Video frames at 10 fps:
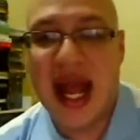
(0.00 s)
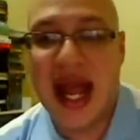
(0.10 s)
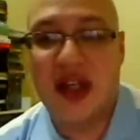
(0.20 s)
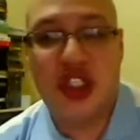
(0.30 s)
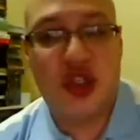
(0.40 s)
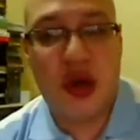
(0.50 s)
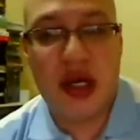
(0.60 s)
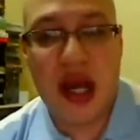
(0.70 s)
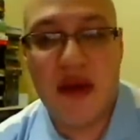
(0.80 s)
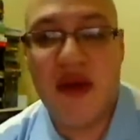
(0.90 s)
And sure
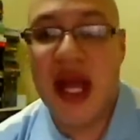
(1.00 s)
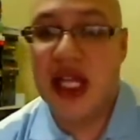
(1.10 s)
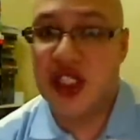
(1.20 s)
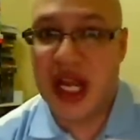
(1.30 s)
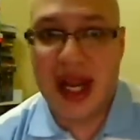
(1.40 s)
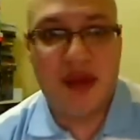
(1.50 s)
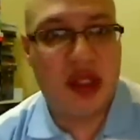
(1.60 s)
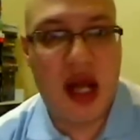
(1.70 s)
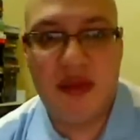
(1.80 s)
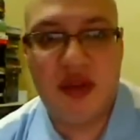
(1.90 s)
enough,
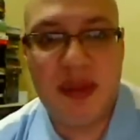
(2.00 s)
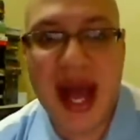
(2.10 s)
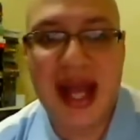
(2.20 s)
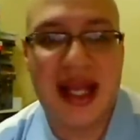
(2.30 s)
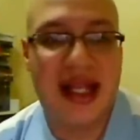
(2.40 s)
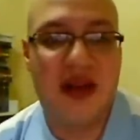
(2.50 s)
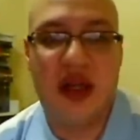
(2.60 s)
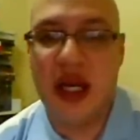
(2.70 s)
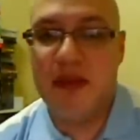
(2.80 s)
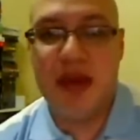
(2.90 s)
James comes back and he's
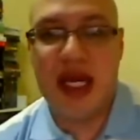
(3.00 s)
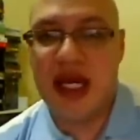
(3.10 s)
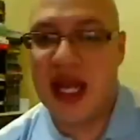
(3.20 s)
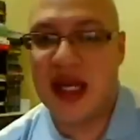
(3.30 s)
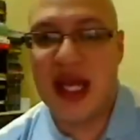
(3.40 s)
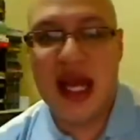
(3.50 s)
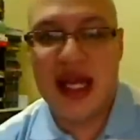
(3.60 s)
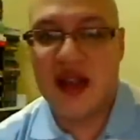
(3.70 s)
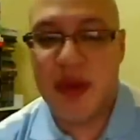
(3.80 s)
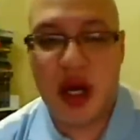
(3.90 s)
limping, and
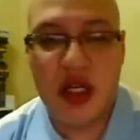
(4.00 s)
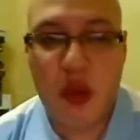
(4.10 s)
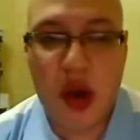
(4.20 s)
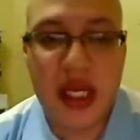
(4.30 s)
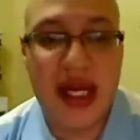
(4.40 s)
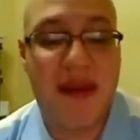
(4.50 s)
He's barely walking.